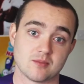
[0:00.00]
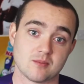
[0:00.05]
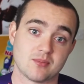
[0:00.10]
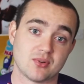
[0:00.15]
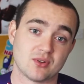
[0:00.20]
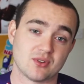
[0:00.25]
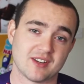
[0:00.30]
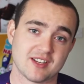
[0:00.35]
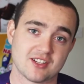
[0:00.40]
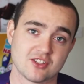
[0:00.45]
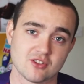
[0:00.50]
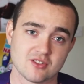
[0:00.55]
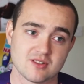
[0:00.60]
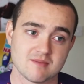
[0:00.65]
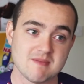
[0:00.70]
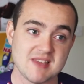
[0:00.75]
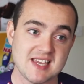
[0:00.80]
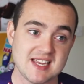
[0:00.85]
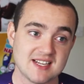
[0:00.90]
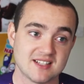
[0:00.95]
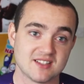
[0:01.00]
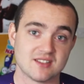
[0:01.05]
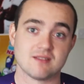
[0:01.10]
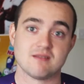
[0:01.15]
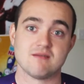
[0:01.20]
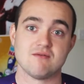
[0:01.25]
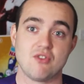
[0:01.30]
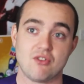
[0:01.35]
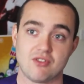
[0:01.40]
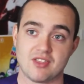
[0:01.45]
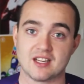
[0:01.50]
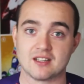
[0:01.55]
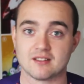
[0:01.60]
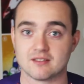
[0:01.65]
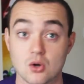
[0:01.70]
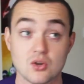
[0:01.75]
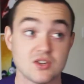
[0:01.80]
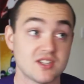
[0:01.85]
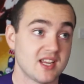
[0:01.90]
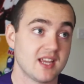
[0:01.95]
but it just means nothing
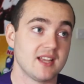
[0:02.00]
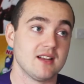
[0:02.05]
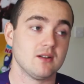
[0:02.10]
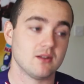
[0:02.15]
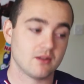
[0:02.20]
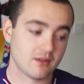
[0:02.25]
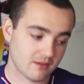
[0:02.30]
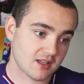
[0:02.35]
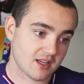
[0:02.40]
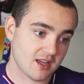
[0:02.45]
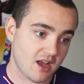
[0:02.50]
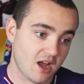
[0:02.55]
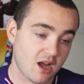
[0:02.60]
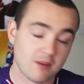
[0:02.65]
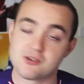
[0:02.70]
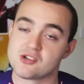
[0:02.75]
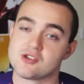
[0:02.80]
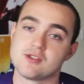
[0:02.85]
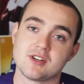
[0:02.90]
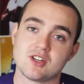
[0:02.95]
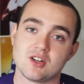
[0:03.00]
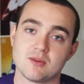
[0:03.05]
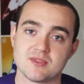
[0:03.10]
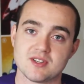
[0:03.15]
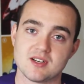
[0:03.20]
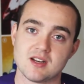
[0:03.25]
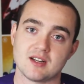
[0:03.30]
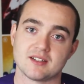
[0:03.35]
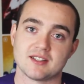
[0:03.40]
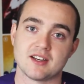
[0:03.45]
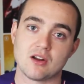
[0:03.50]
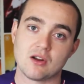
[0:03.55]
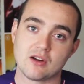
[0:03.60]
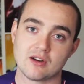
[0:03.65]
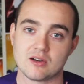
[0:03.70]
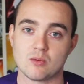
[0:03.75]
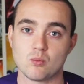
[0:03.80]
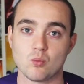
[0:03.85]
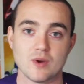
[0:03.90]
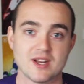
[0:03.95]
until the opportunity comes along that
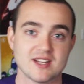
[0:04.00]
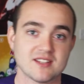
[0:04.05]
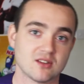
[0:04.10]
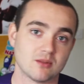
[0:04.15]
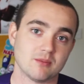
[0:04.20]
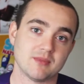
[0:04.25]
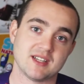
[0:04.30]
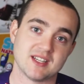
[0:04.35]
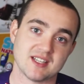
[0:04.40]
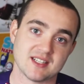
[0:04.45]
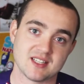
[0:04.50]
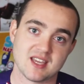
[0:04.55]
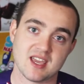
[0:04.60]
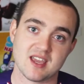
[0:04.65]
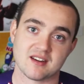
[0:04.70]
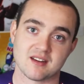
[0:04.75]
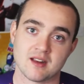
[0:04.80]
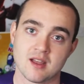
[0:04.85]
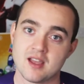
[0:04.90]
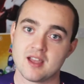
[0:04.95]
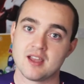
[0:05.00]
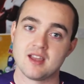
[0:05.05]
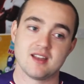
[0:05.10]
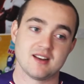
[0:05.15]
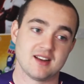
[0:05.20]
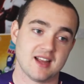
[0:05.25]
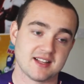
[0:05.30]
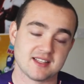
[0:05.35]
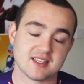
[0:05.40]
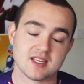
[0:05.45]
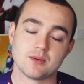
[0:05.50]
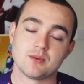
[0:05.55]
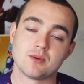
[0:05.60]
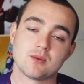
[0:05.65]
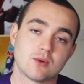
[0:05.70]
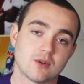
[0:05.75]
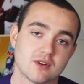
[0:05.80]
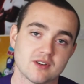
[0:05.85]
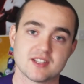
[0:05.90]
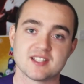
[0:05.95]
Ireland wins something in this kit. Let's say we
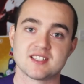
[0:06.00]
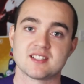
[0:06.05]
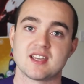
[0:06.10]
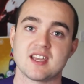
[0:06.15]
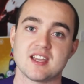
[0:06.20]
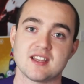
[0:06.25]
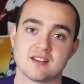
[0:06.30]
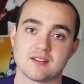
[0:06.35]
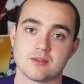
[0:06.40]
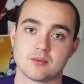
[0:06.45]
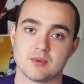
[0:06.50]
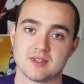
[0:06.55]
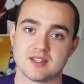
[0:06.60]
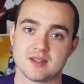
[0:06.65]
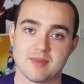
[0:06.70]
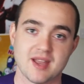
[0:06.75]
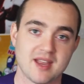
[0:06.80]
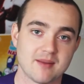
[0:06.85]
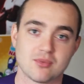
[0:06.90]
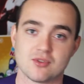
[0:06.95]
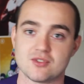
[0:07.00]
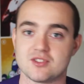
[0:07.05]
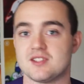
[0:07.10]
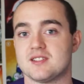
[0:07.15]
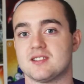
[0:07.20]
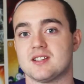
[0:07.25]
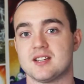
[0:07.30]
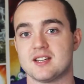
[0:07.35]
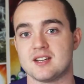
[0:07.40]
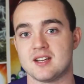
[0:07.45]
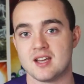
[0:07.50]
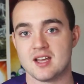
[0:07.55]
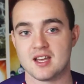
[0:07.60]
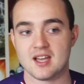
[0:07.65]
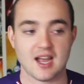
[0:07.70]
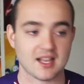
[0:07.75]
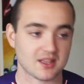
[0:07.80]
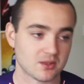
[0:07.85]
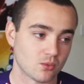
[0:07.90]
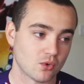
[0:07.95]
wore this kit with the paintbrush design
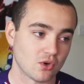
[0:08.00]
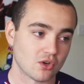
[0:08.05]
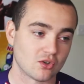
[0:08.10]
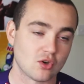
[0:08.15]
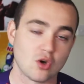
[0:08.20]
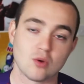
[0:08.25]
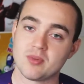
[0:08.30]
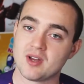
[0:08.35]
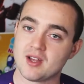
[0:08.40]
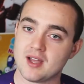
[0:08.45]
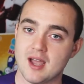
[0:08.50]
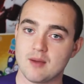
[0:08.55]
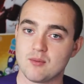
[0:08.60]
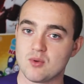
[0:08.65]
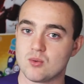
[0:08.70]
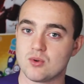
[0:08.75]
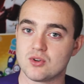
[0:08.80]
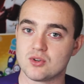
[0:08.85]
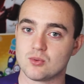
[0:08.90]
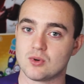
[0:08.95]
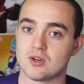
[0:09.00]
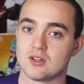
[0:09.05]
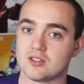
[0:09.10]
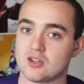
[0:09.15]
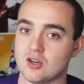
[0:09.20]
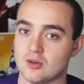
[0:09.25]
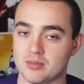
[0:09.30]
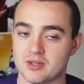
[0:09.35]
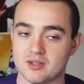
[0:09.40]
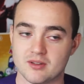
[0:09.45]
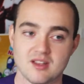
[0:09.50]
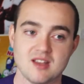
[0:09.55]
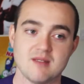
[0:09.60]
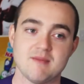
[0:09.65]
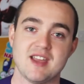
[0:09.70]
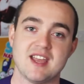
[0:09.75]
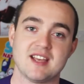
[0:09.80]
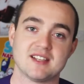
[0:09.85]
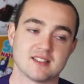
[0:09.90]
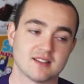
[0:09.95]
at the World Cup and we won the World Cup.
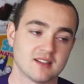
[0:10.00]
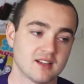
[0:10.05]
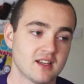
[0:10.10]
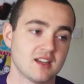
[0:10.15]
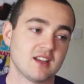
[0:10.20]
Amazing.